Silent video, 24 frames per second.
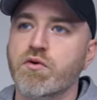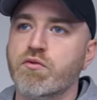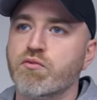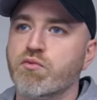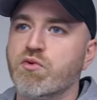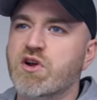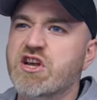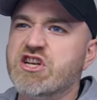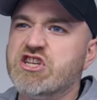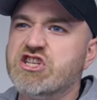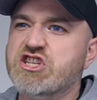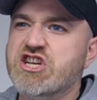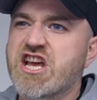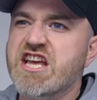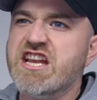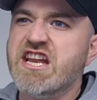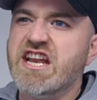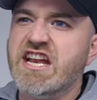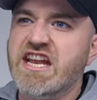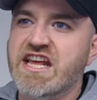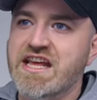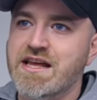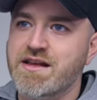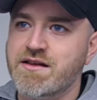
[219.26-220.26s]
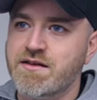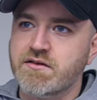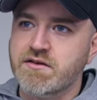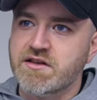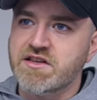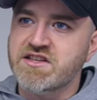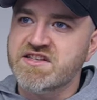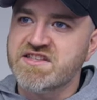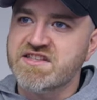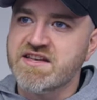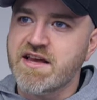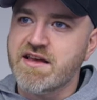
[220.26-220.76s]
rigidity.
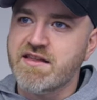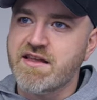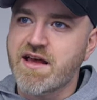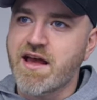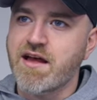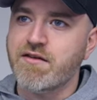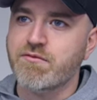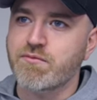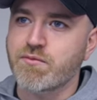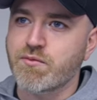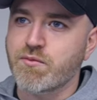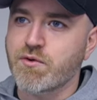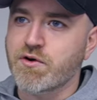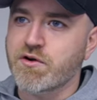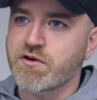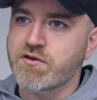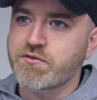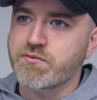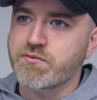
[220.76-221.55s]
Can you say that word